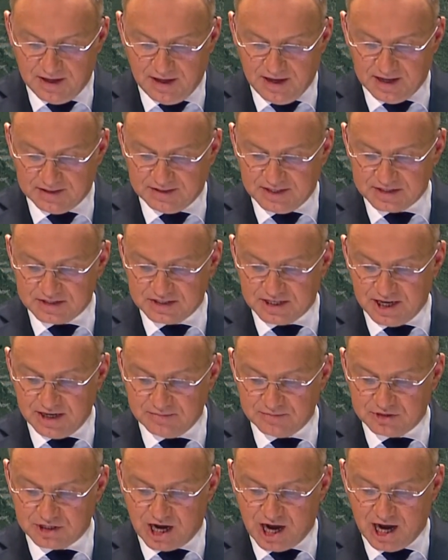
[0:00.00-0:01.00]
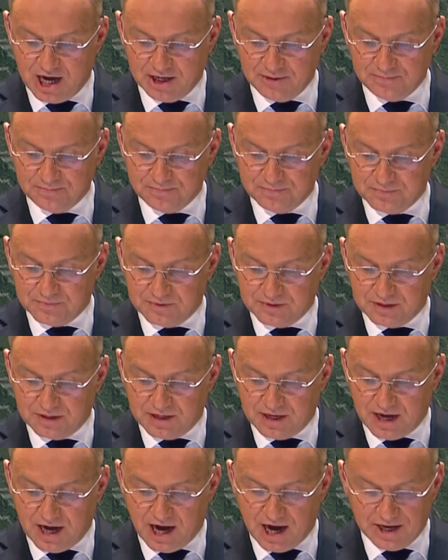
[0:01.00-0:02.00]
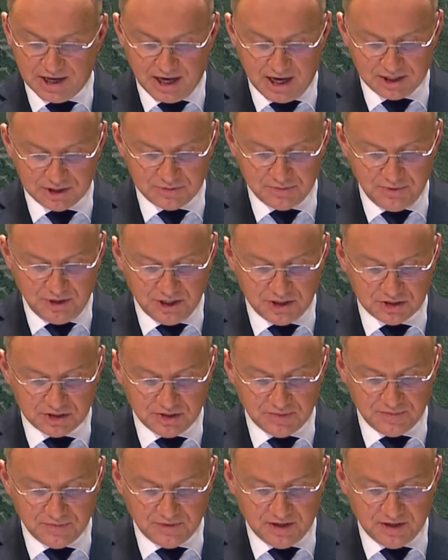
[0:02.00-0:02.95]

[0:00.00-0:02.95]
At the same time, I admit